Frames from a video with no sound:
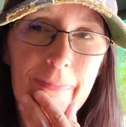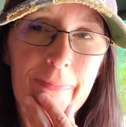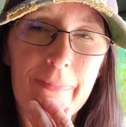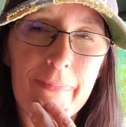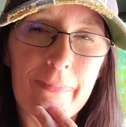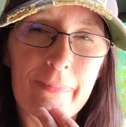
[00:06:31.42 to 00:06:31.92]

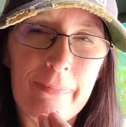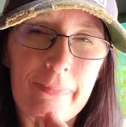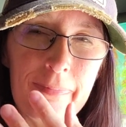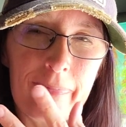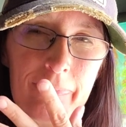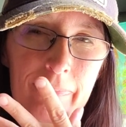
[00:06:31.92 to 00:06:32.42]

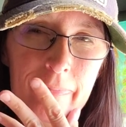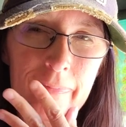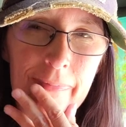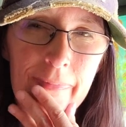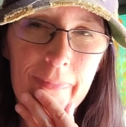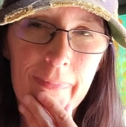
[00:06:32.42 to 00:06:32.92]

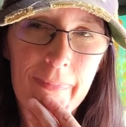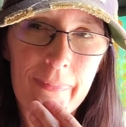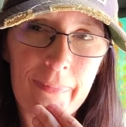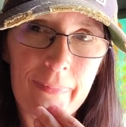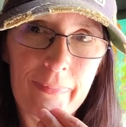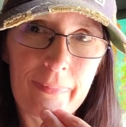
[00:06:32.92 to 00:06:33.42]

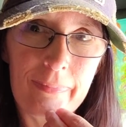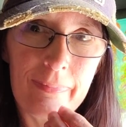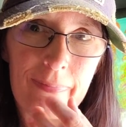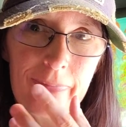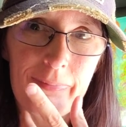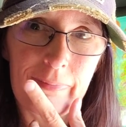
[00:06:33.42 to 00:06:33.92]

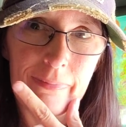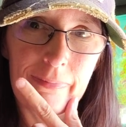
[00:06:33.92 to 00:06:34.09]
[no speech]